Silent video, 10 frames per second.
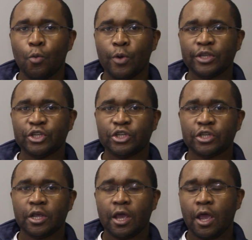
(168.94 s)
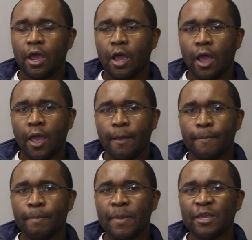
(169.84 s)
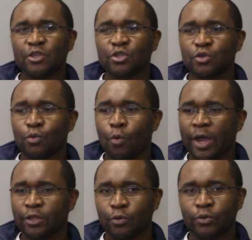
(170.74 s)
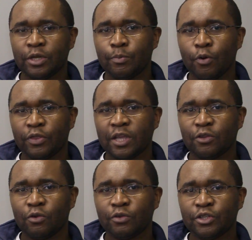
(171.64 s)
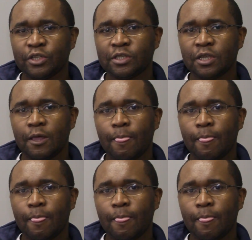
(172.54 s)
which makes you quite good in both technologies,